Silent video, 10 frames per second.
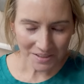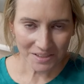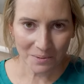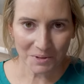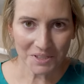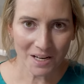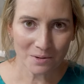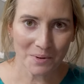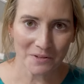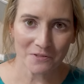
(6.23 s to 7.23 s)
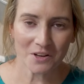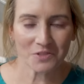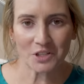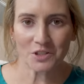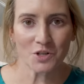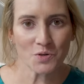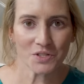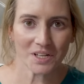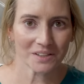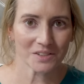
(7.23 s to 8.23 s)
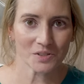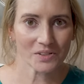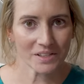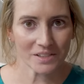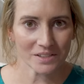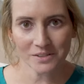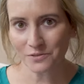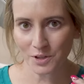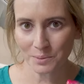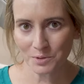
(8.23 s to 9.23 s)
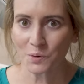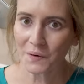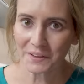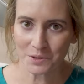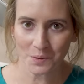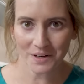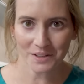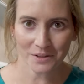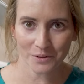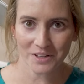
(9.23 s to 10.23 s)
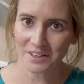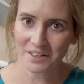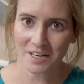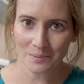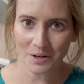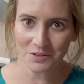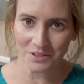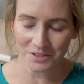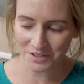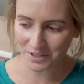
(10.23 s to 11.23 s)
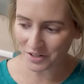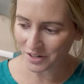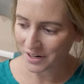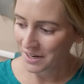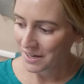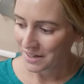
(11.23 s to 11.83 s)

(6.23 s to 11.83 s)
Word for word: today I'm going to talk about my favorite new sunscreens from 2023 that came out this year.